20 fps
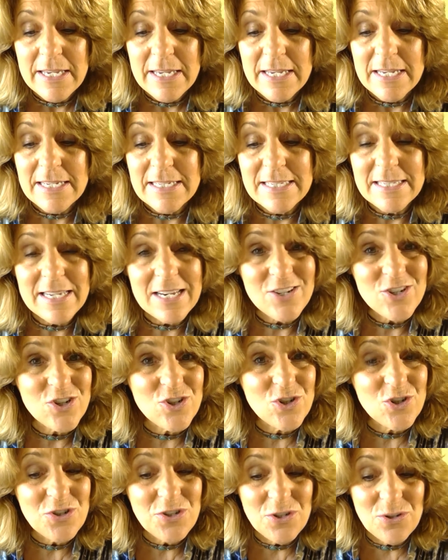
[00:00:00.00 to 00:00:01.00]
In
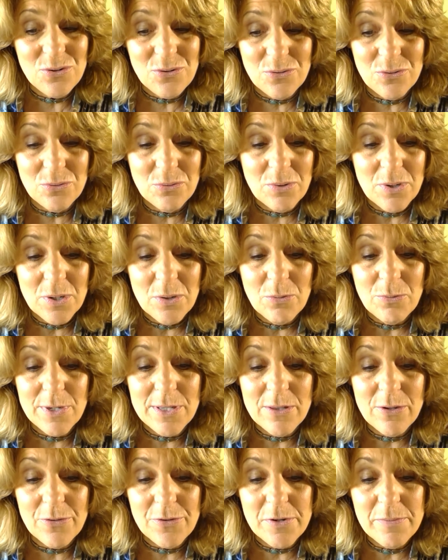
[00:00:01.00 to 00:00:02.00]
session 2, we
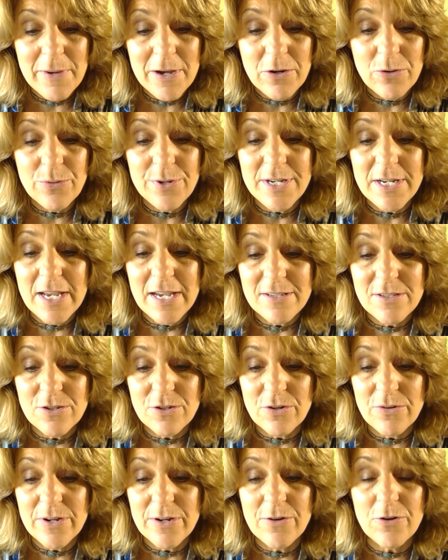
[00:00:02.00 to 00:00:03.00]
learned about Queen
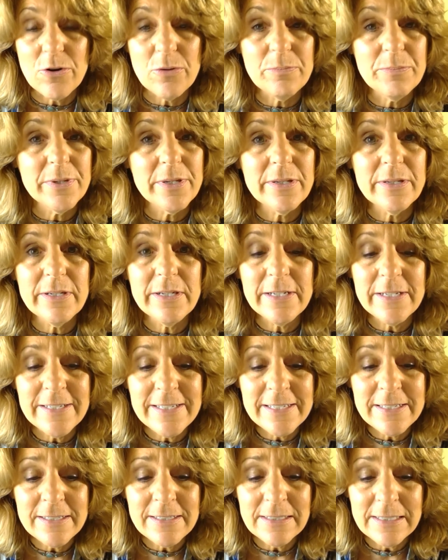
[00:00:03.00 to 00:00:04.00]
Esther and her ability
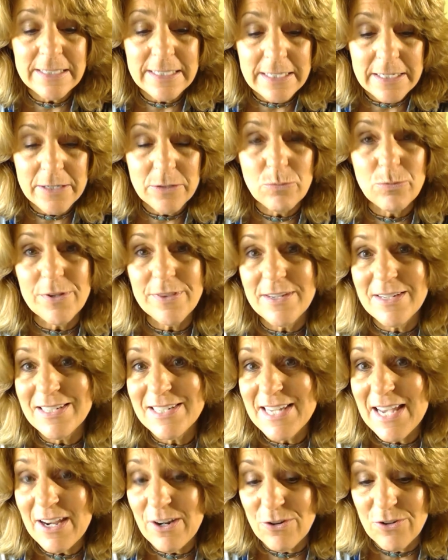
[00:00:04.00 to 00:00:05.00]
to lead with
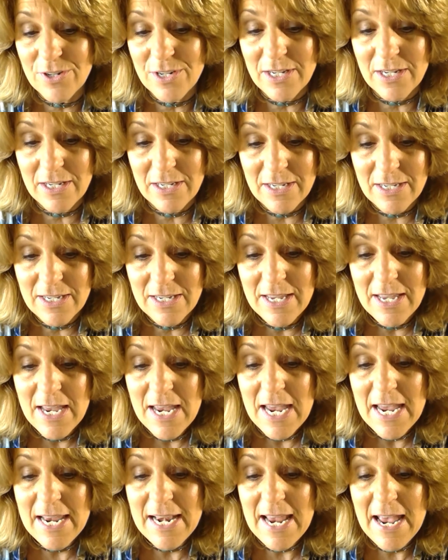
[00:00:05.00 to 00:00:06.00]
integrity
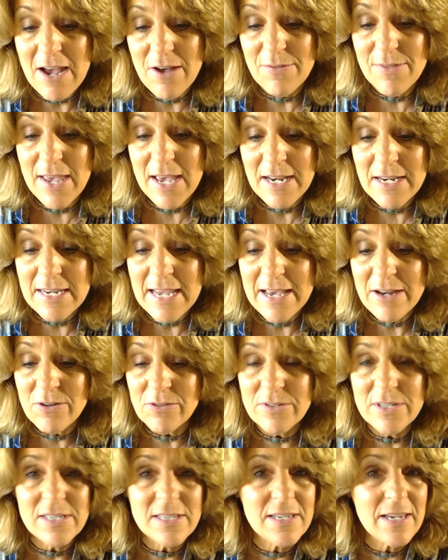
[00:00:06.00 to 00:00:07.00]
and how that not
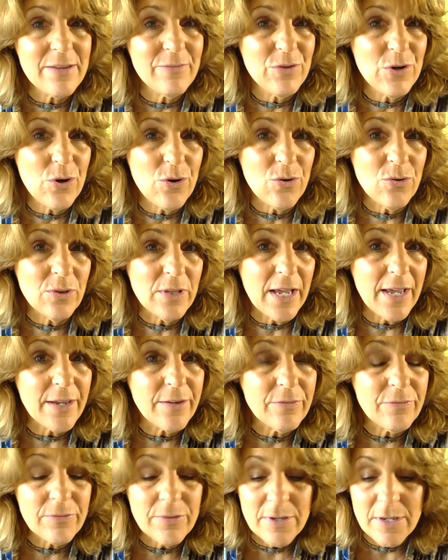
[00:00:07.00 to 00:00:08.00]
only saved her
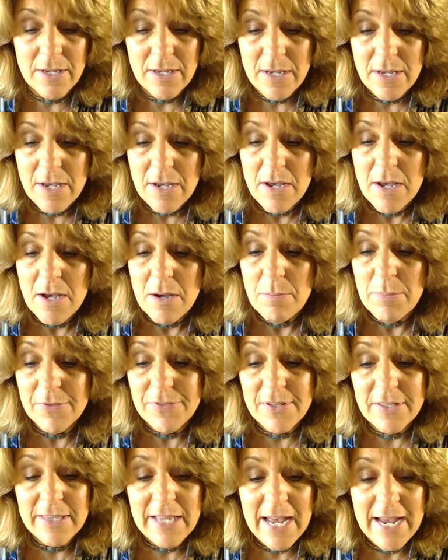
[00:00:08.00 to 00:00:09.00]
life, but
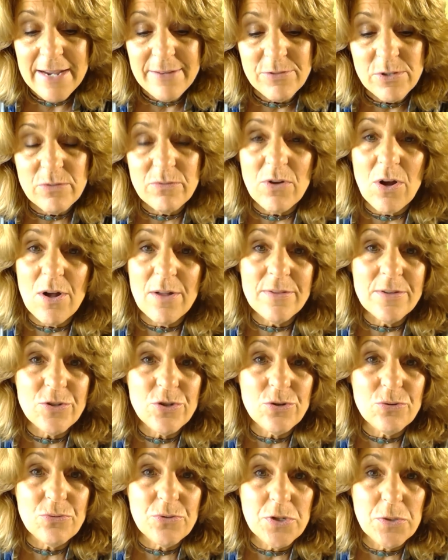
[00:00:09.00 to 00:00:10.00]
the lives of all the
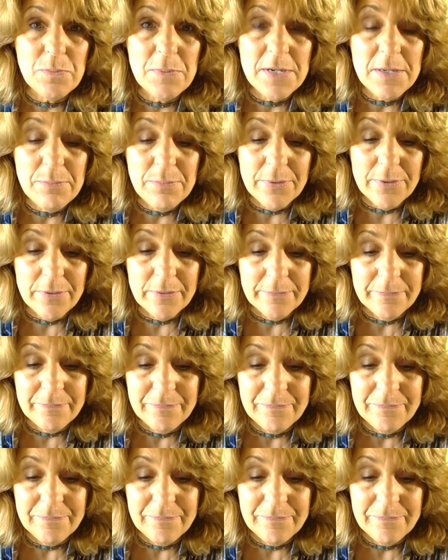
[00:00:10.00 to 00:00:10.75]
Jewish people.